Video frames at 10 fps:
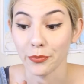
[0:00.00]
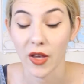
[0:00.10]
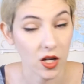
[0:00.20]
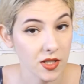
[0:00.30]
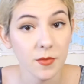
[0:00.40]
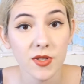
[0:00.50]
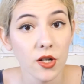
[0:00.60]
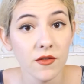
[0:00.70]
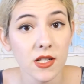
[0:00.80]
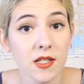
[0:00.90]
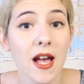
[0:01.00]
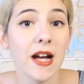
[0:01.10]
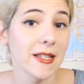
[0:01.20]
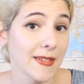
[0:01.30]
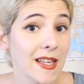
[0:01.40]
customs service
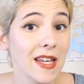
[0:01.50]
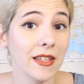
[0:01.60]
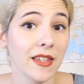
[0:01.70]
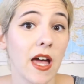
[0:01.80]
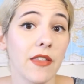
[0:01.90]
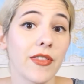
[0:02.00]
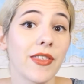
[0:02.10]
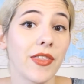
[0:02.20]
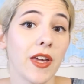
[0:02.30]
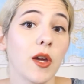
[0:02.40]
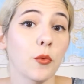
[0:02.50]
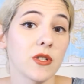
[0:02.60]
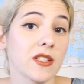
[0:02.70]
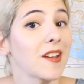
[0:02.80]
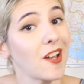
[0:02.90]
saying that the thing
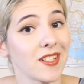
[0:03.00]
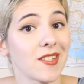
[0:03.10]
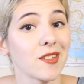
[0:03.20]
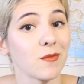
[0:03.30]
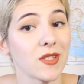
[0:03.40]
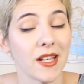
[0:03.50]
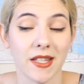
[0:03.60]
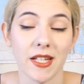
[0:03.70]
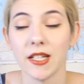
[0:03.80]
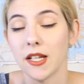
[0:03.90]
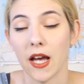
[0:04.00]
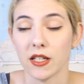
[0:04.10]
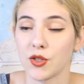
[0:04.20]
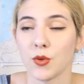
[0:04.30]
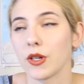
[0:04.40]
was in customs and they need
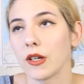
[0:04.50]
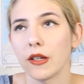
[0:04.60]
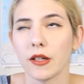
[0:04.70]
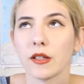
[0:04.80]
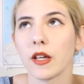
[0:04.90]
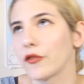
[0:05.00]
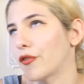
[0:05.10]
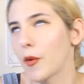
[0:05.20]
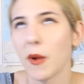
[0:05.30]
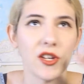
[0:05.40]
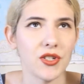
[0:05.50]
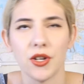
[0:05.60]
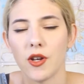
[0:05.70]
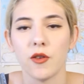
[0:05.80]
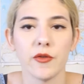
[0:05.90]
extra like
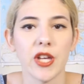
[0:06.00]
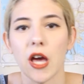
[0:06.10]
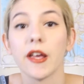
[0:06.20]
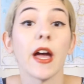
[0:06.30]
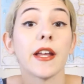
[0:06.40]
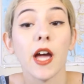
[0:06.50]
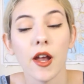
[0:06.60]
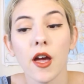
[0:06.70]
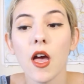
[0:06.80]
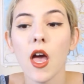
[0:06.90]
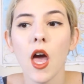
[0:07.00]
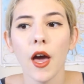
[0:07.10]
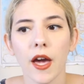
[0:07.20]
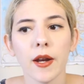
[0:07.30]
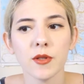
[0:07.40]
information, yada yada yada.
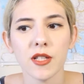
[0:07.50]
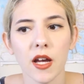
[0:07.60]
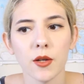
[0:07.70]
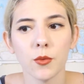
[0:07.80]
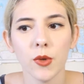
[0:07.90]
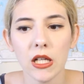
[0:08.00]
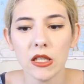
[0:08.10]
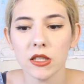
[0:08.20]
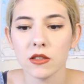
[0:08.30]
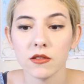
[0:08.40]
And I was like, well,